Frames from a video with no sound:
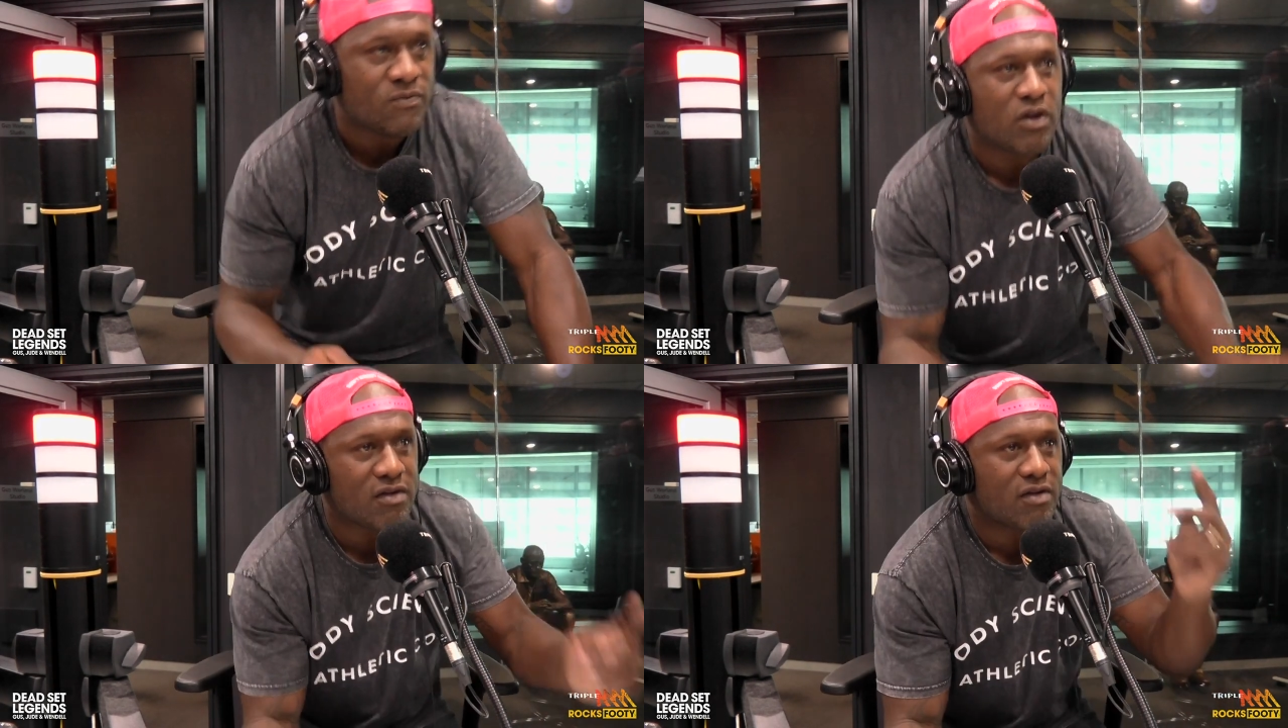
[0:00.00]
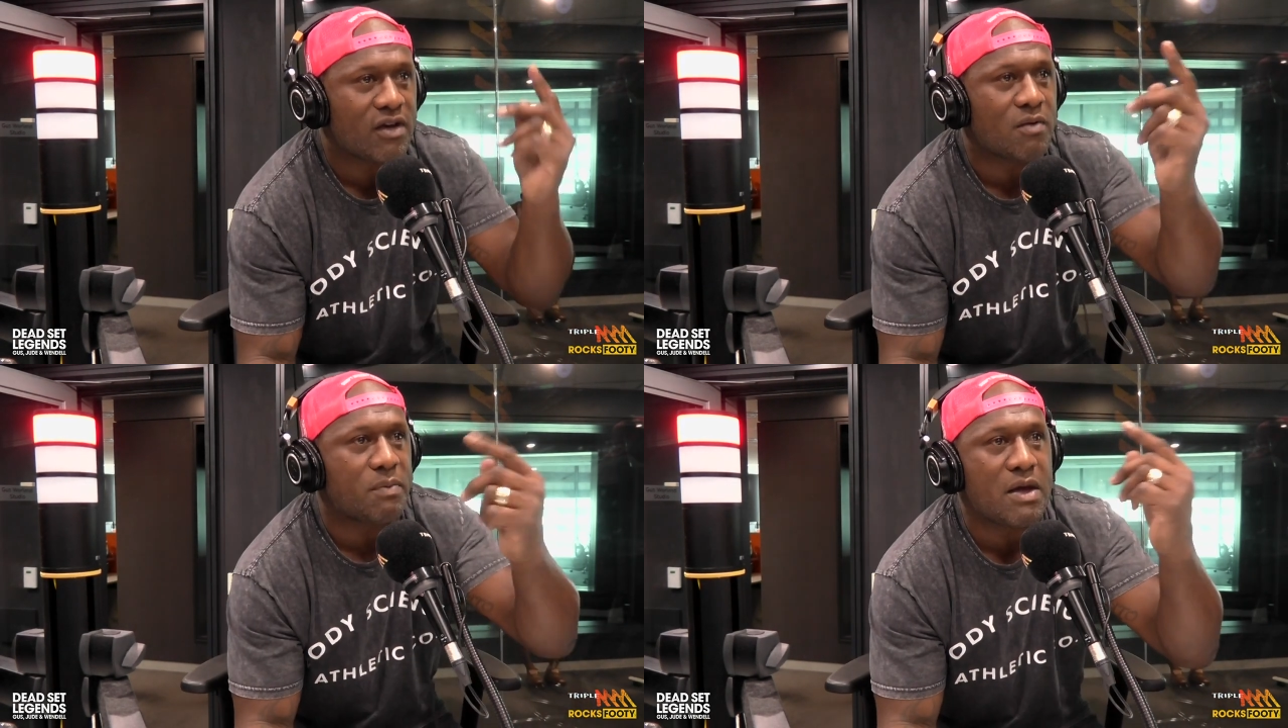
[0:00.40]
just to
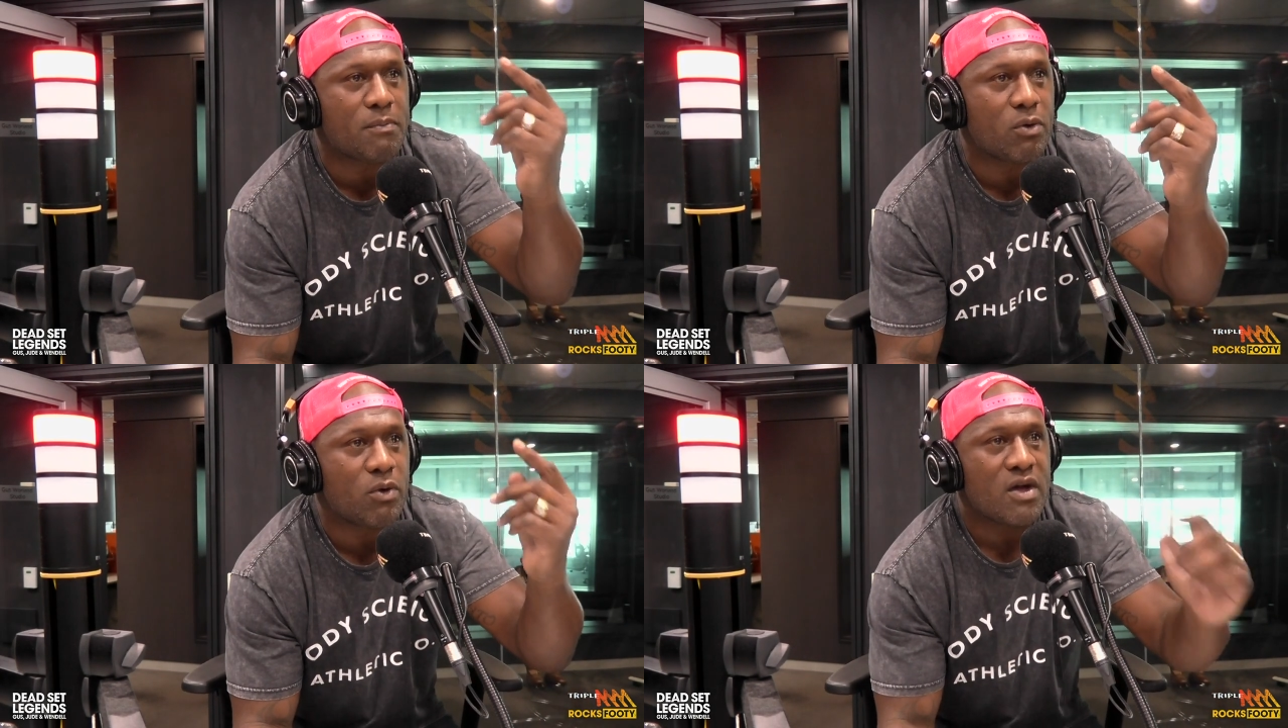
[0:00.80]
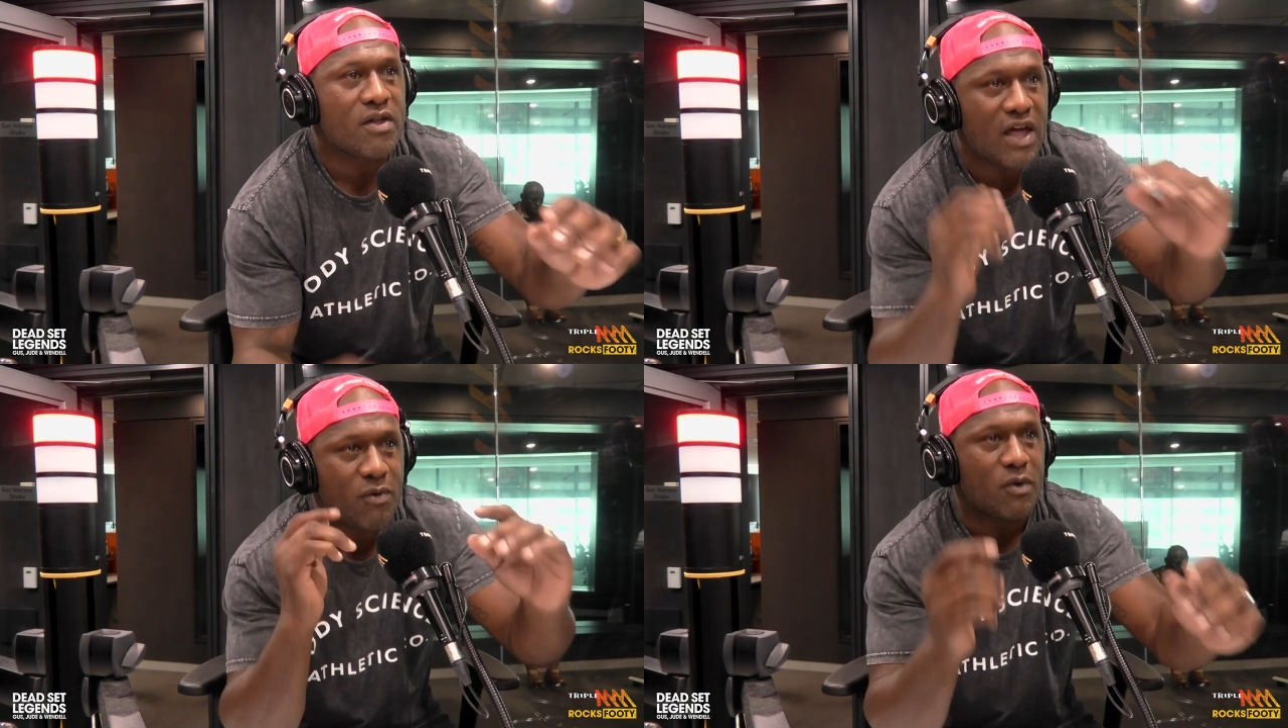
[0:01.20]
see the people
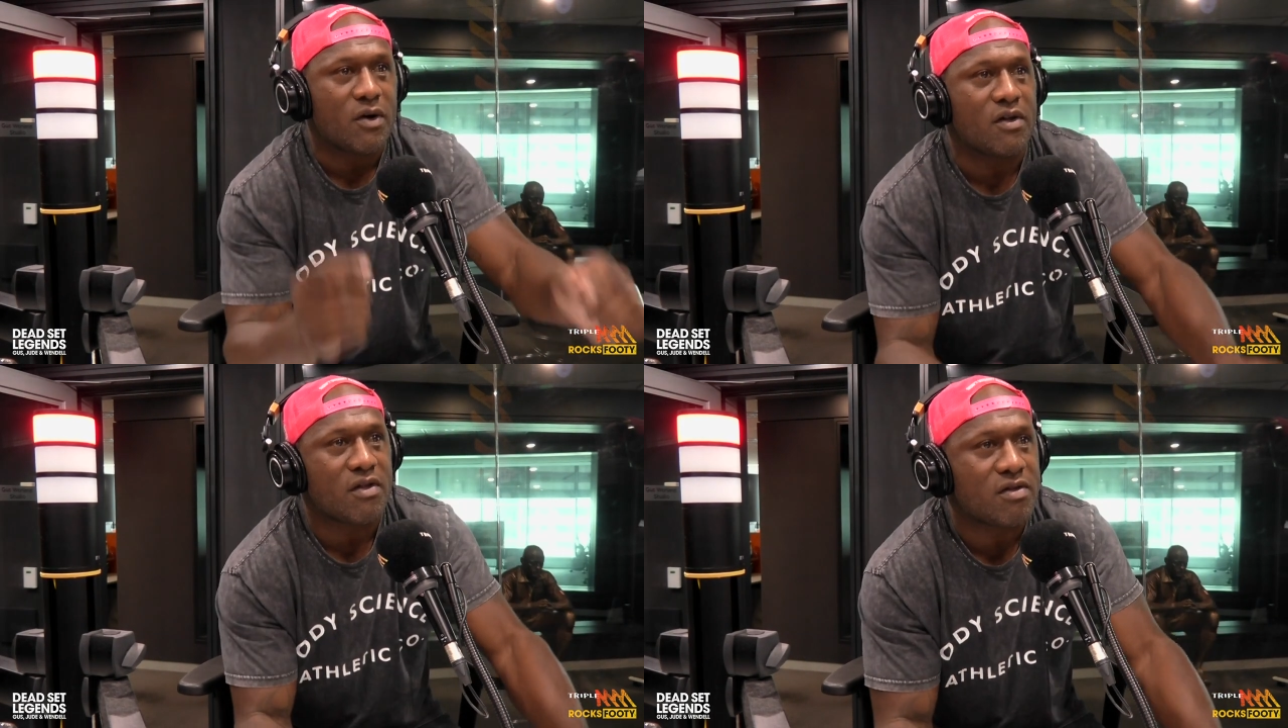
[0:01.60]
that were,